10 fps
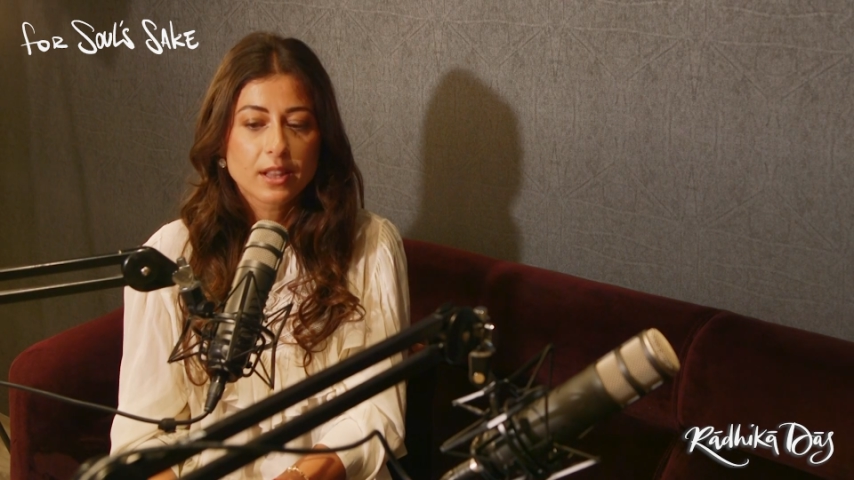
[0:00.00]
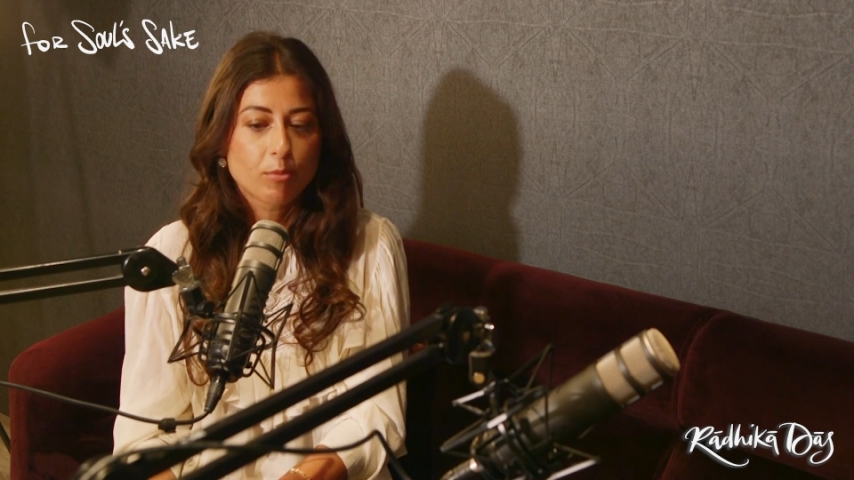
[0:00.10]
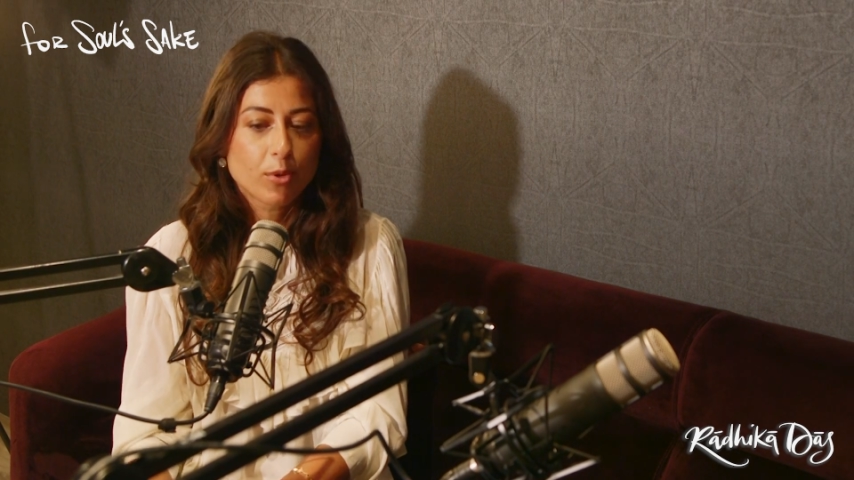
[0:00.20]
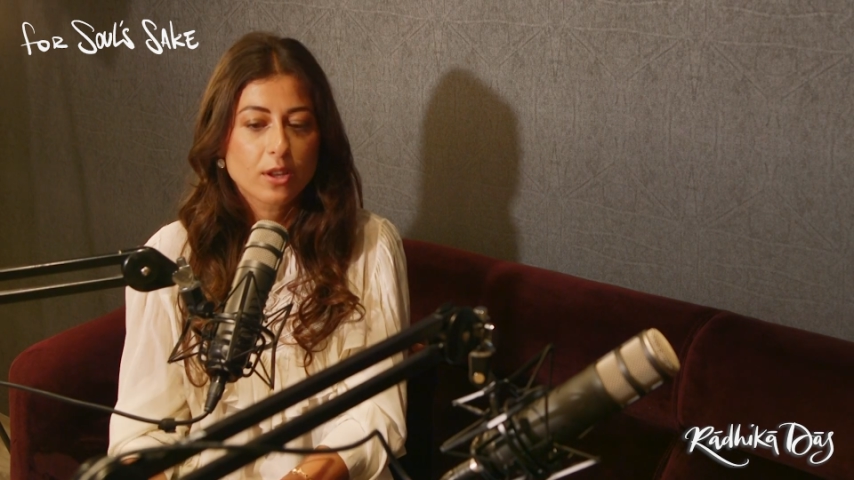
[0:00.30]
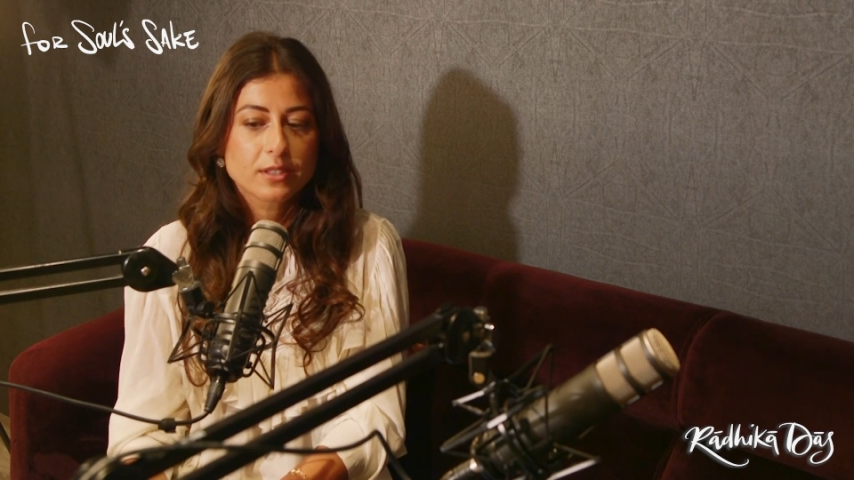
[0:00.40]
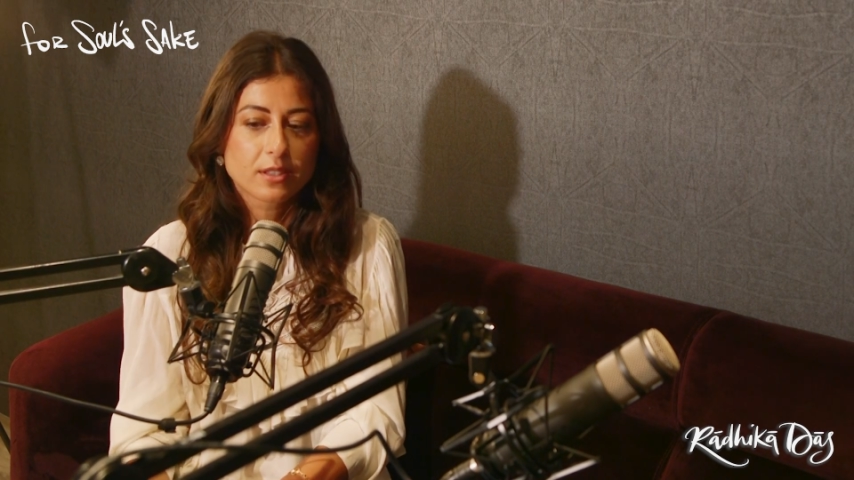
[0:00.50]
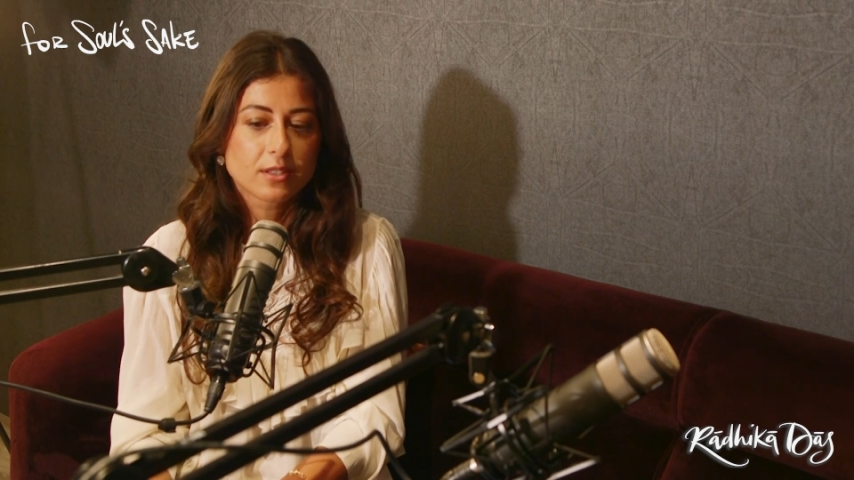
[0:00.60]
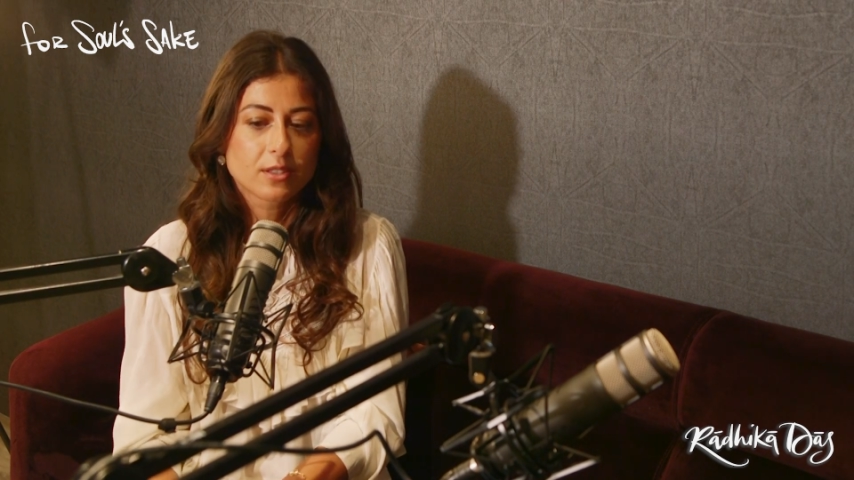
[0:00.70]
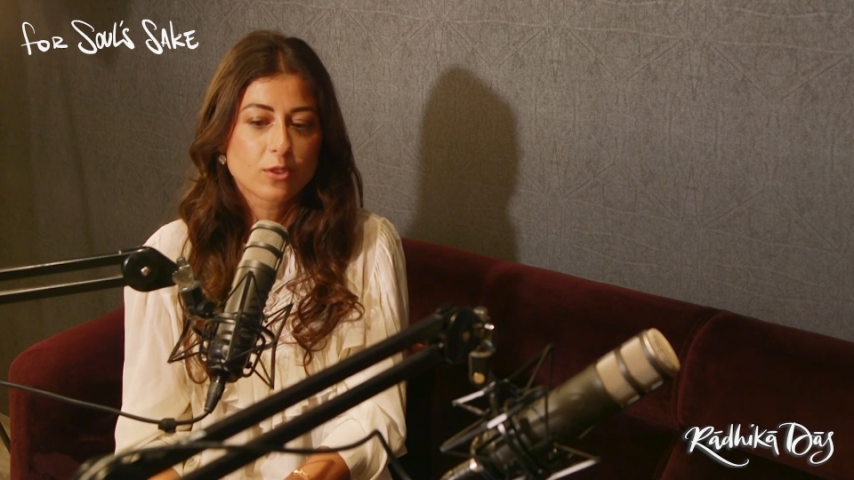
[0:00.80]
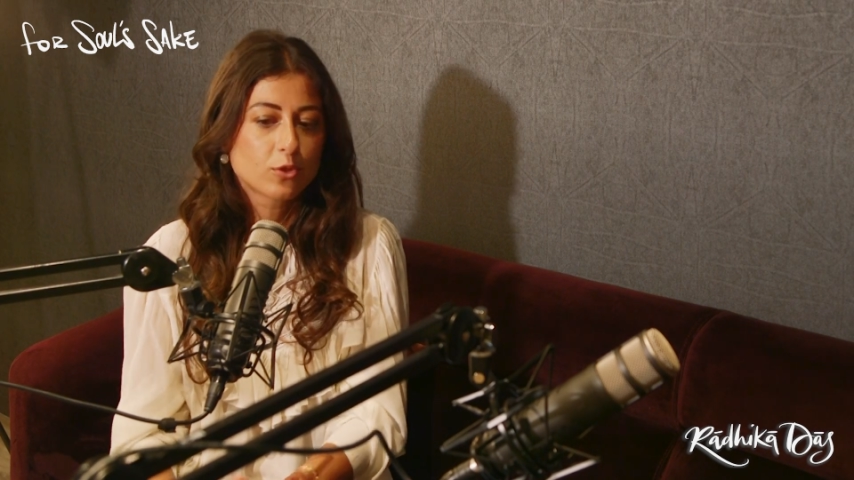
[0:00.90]
that
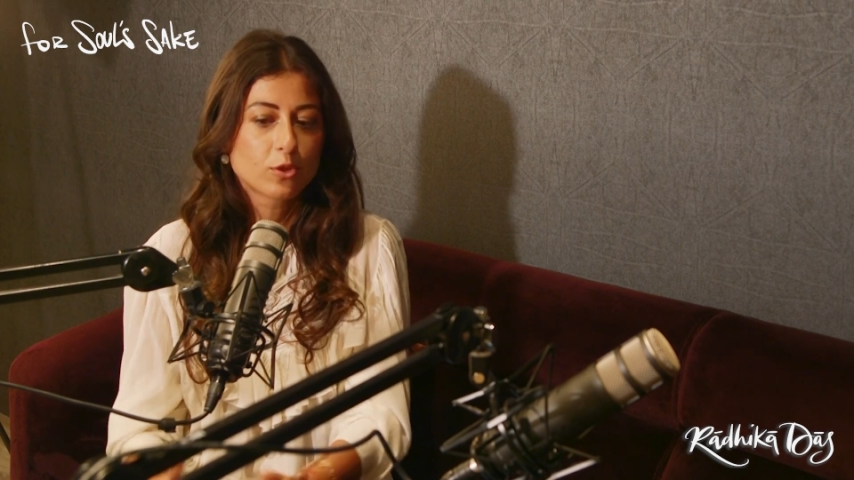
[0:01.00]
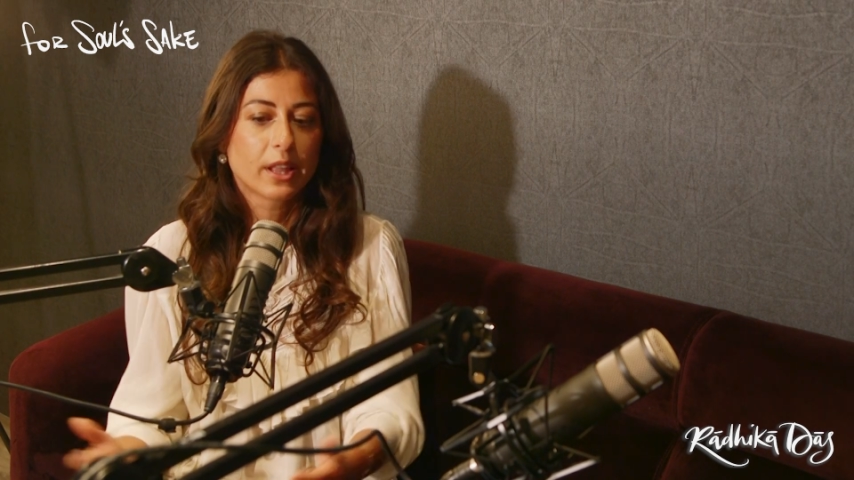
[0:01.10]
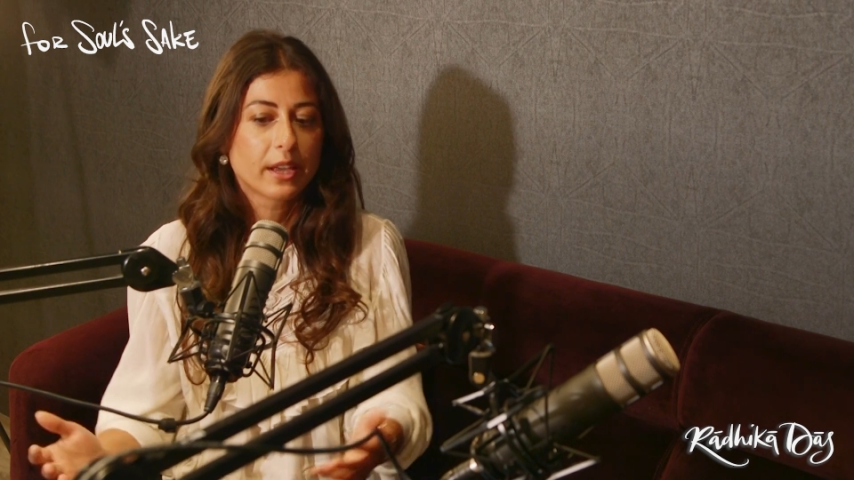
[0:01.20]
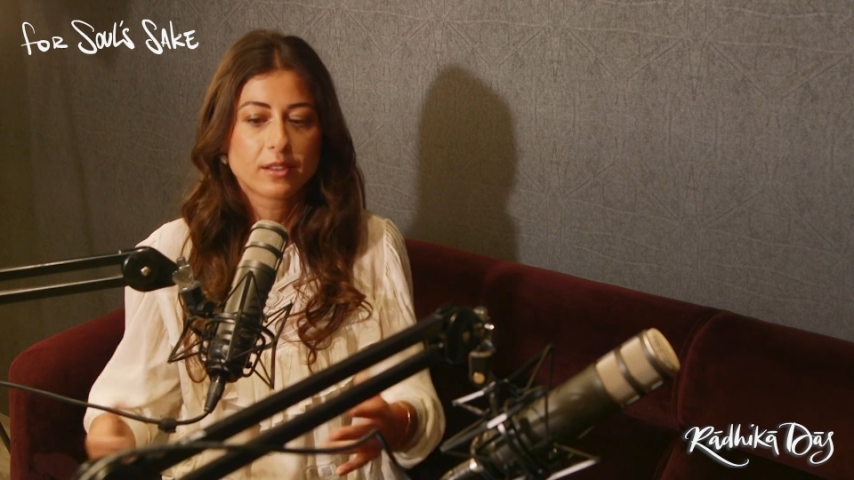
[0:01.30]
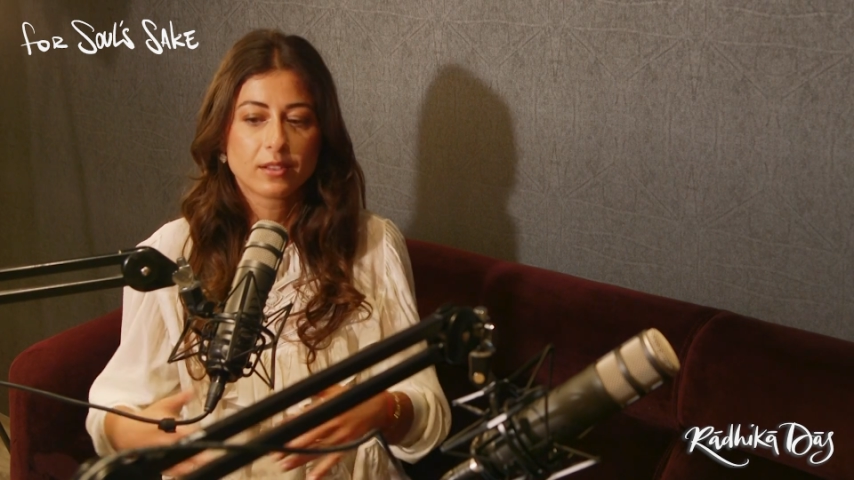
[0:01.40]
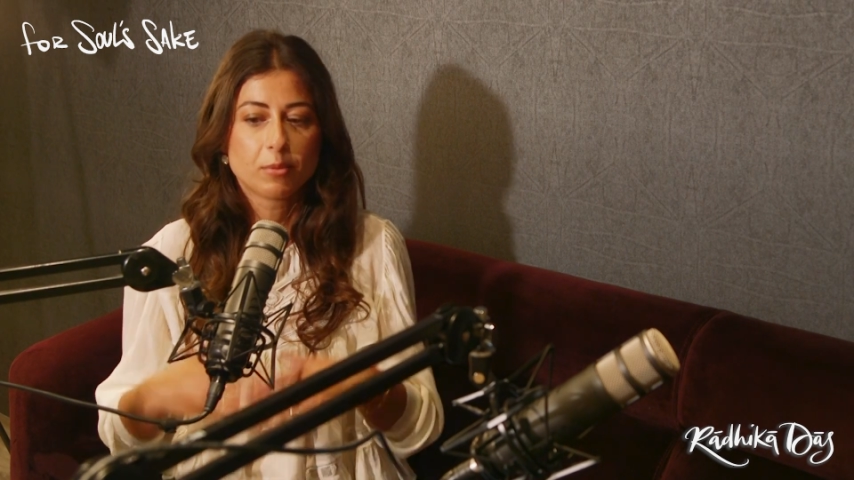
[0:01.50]
process is also like